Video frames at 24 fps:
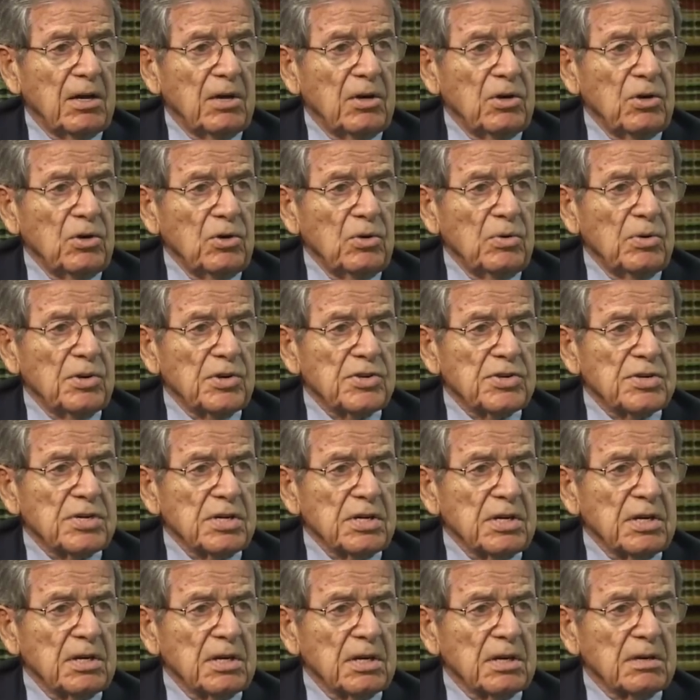who was
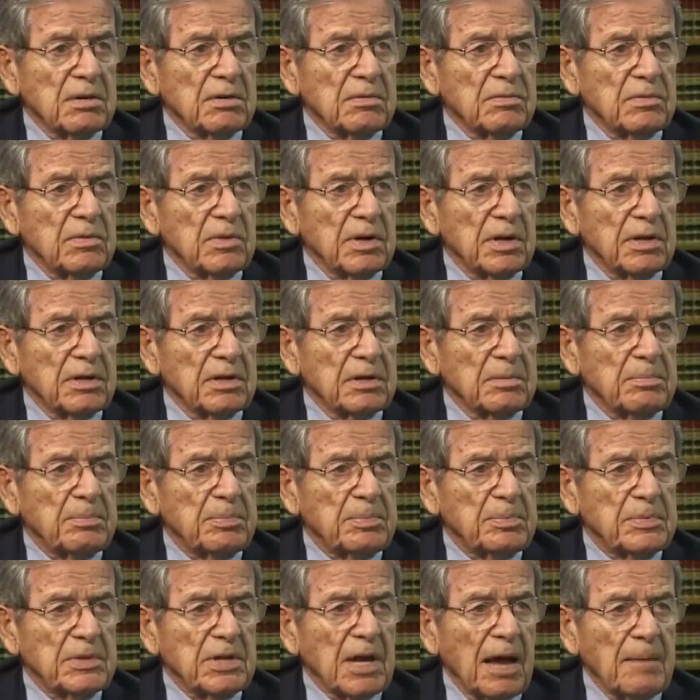the one of the
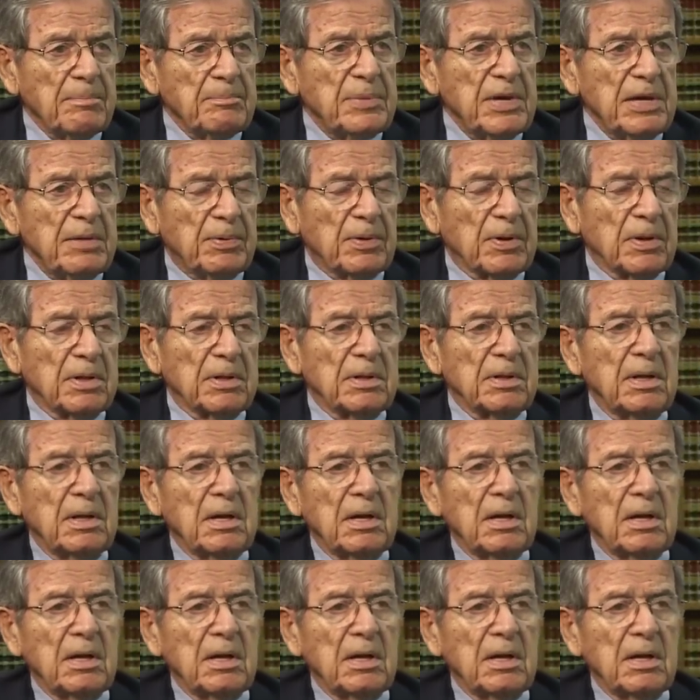top people